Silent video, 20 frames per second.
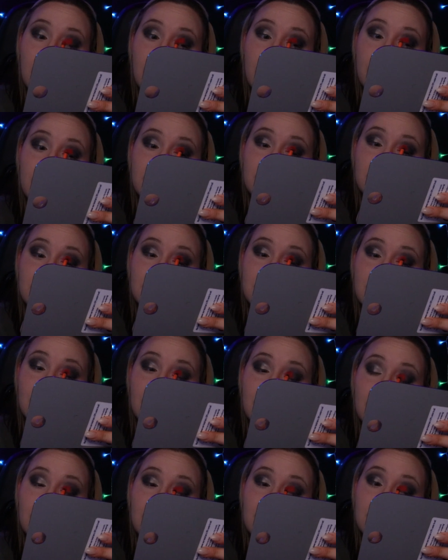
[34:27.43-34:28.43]
And
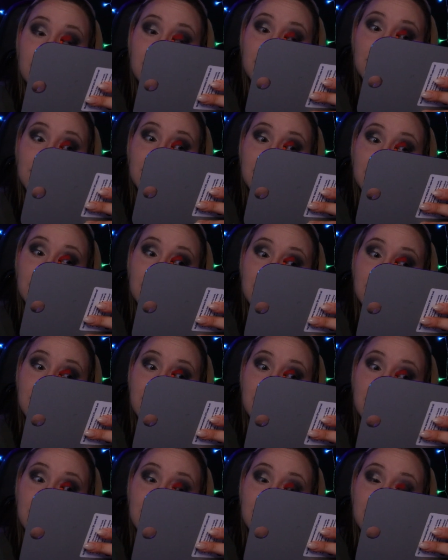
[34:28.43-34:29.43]
so,
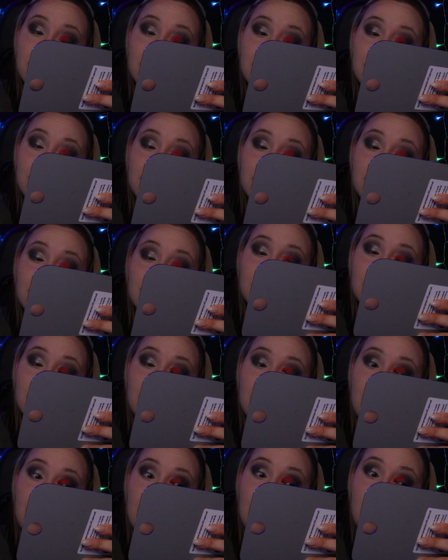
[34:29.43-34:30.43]
I
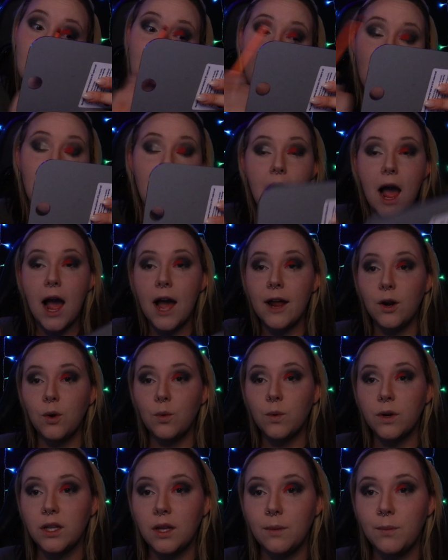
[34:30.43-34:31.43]

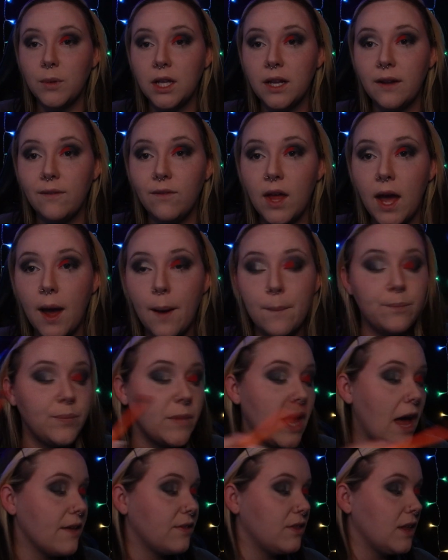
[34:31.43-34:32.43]
don't really believe that.
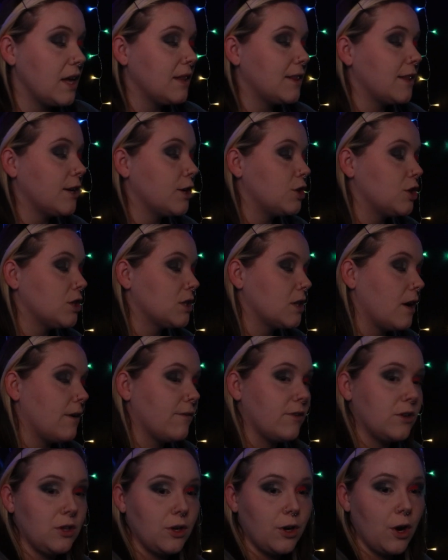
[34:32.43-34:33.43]
I think they're just
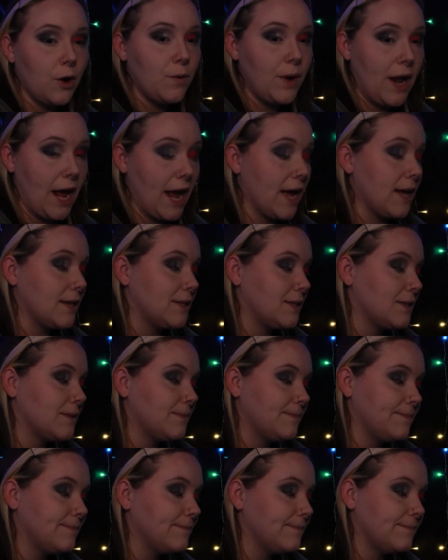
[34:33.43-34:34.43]
covering their own ass
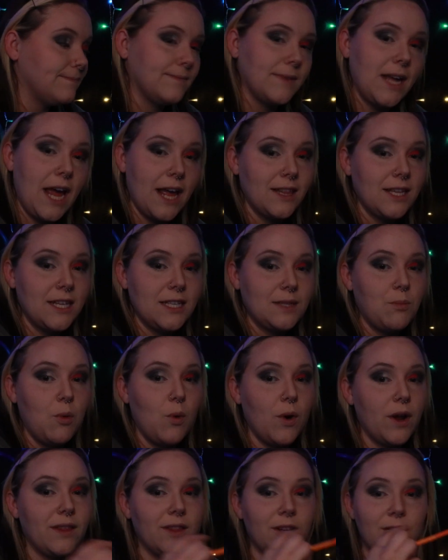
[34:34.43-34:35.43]
at this
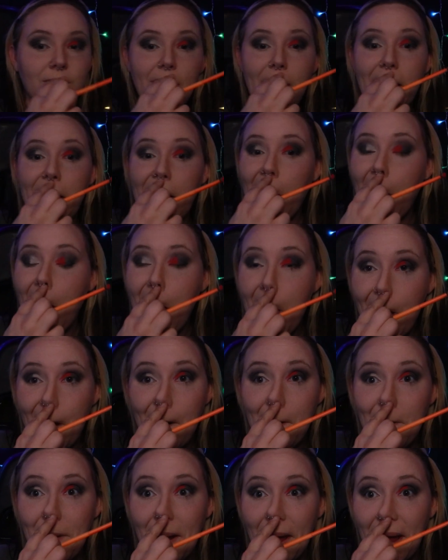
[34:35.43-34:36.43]
point. They're like,
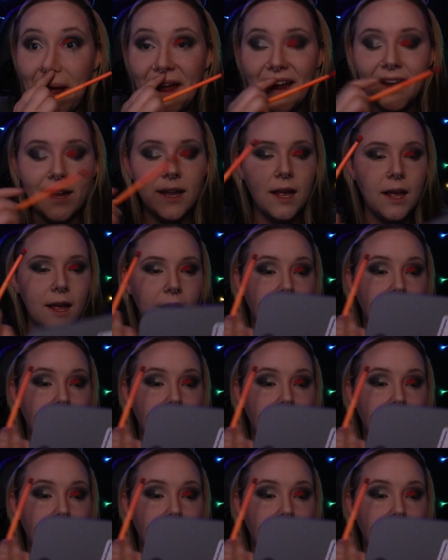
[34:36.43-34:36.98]
okay.